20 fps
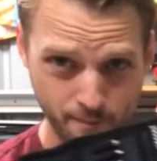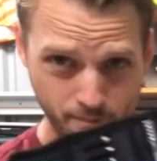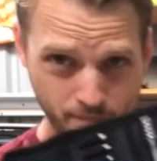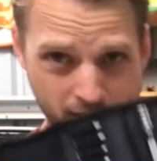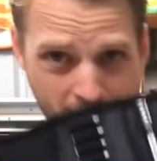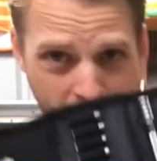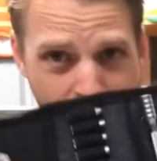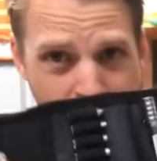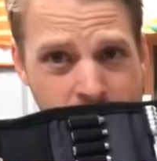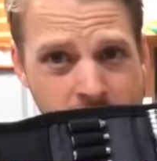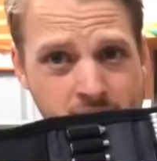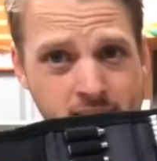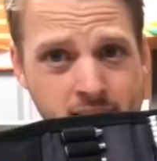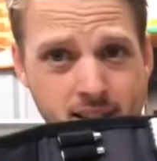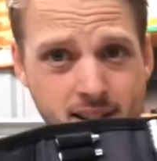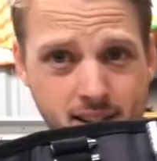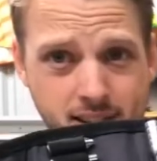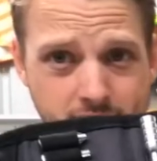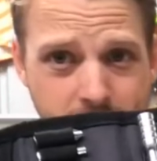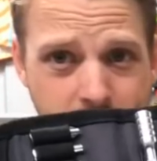And
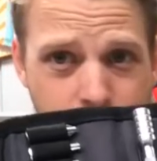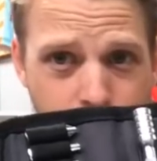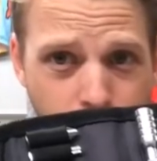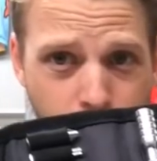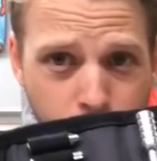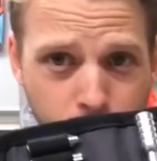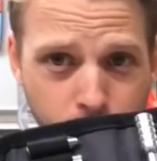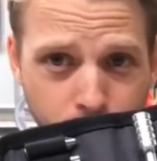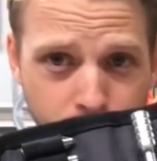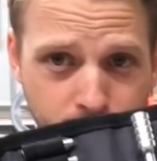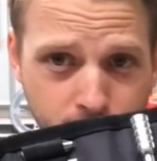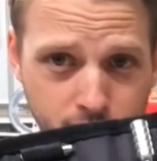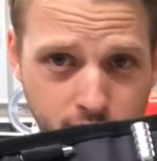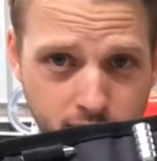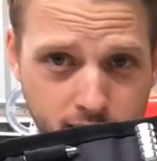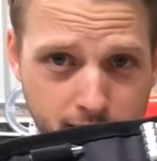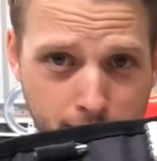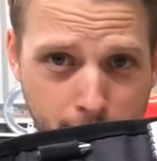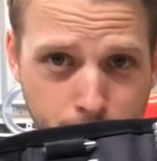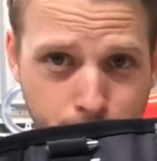this, let's give you a closer look
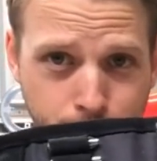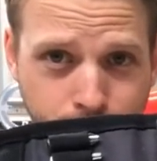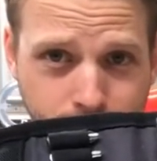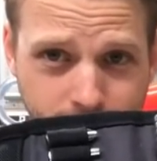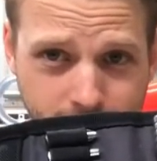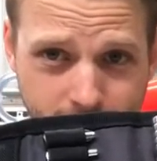at that.